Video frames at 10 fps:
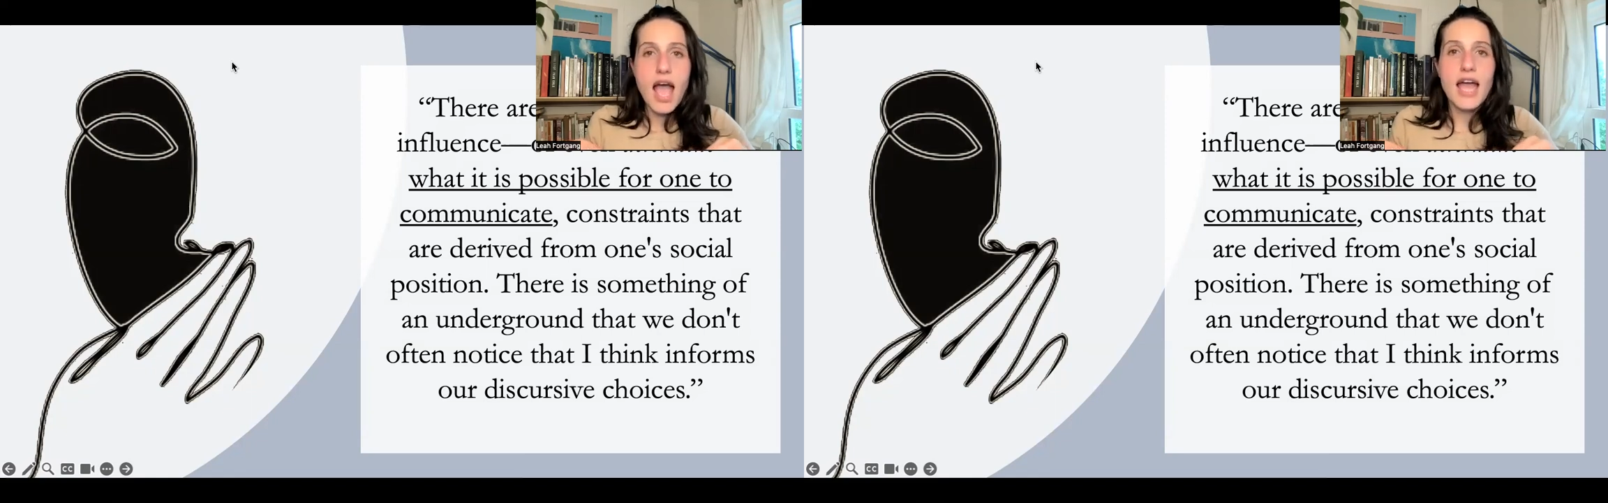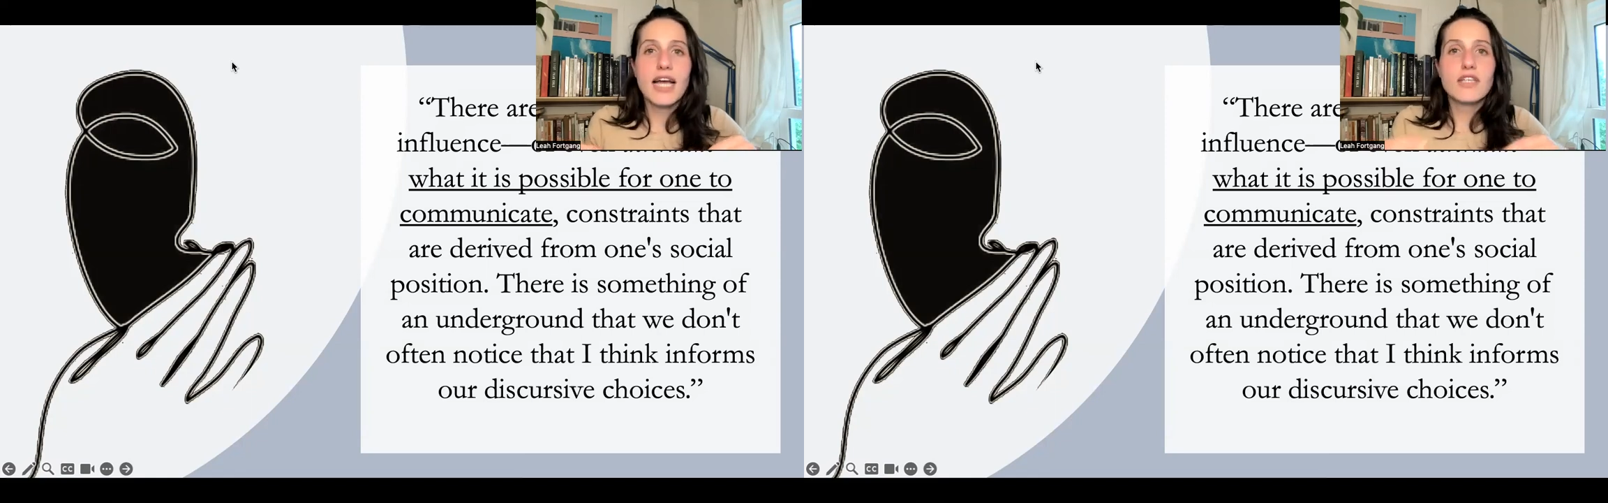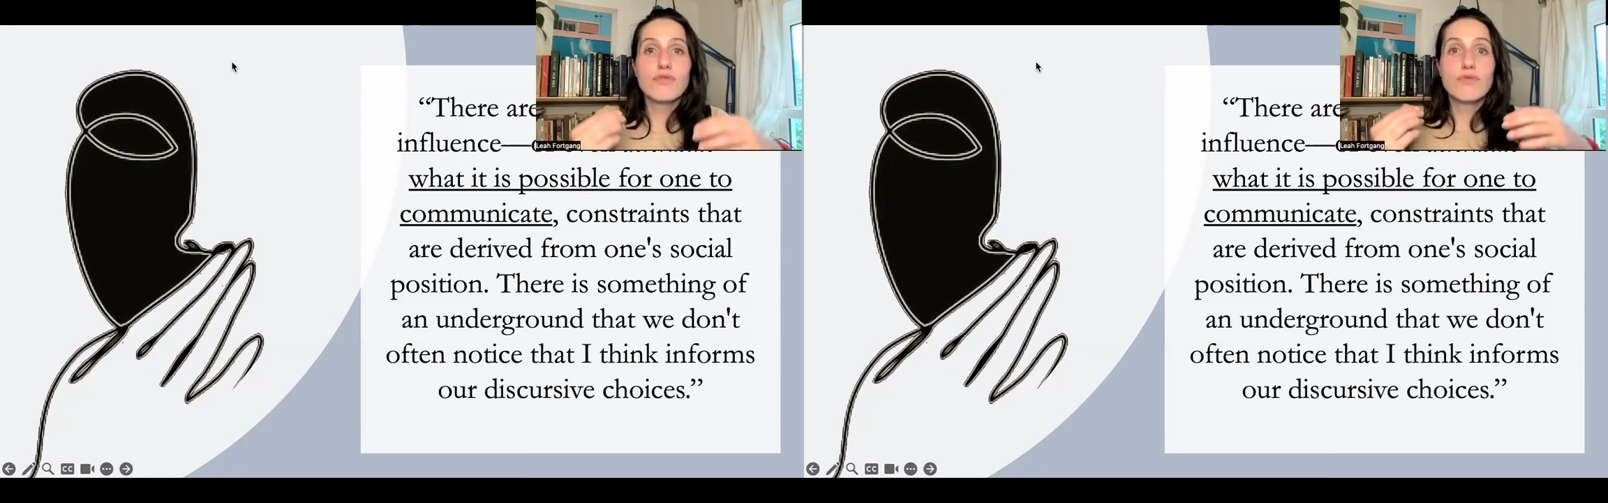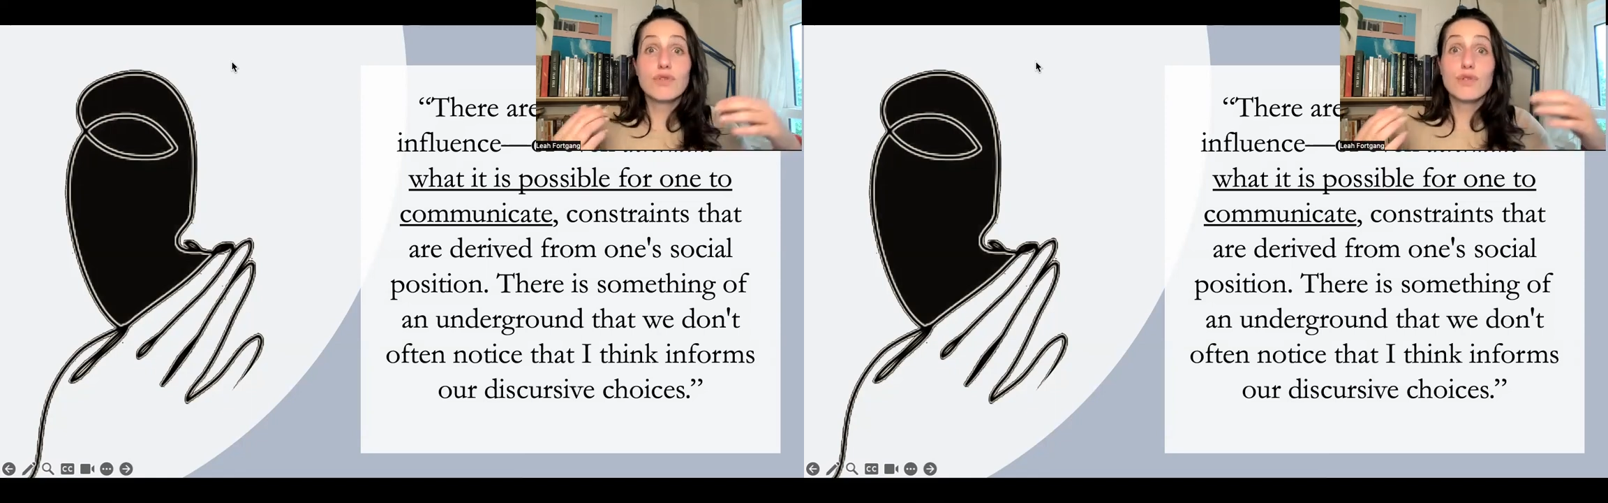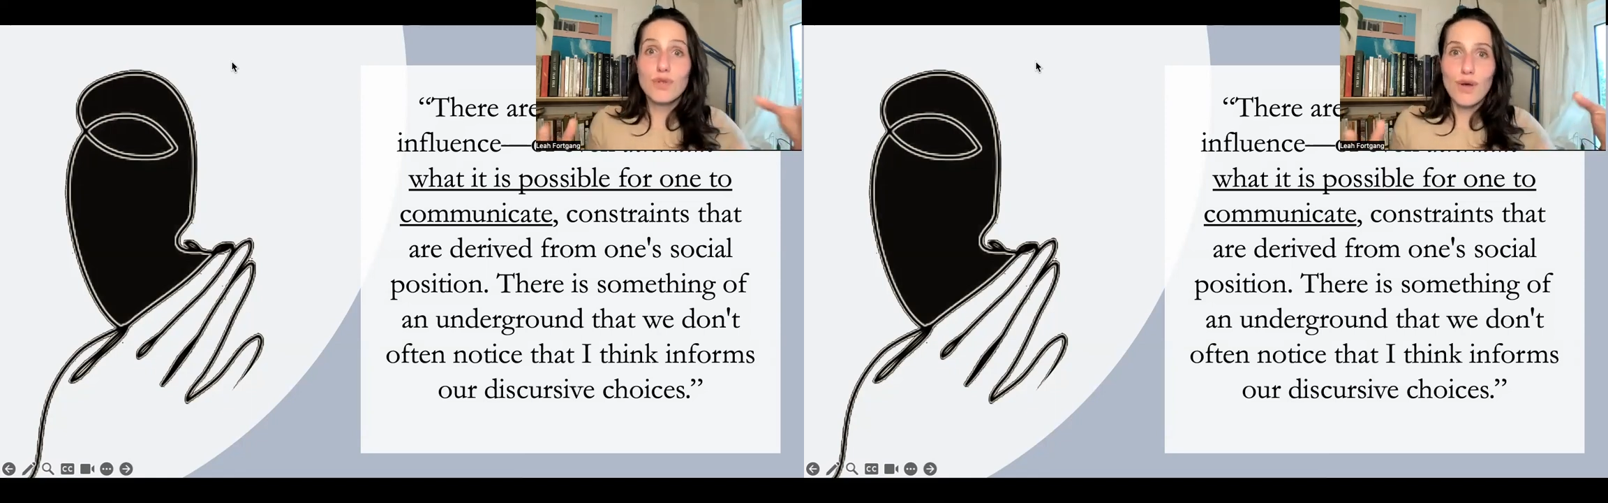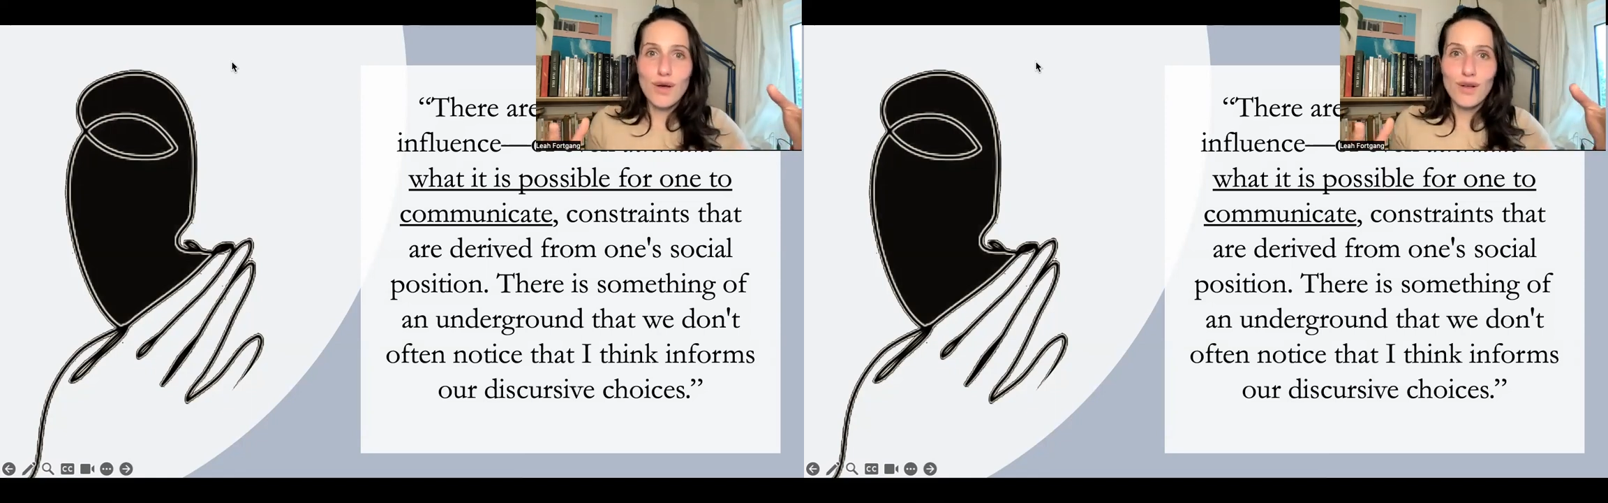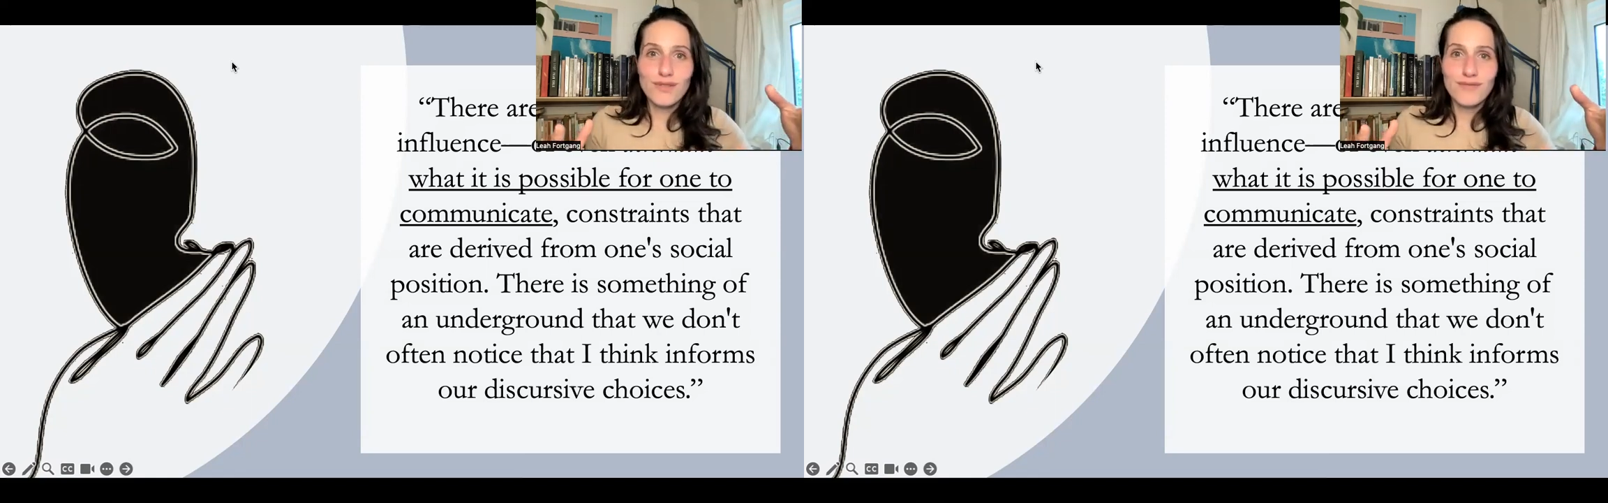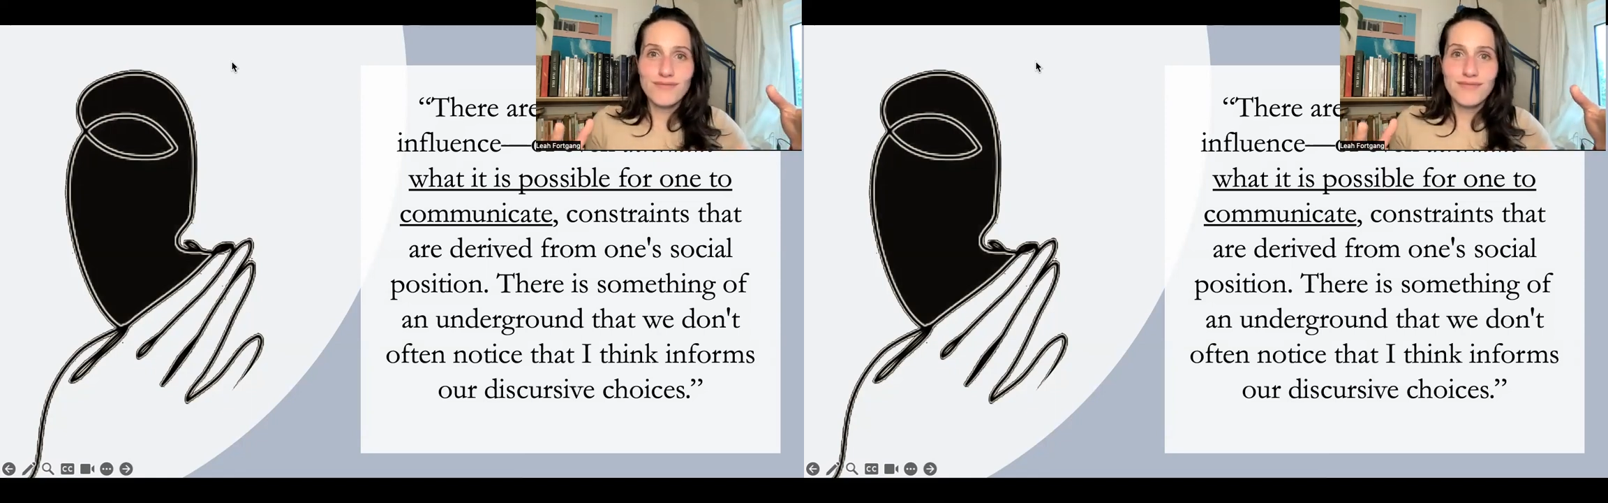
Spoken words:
And as a result,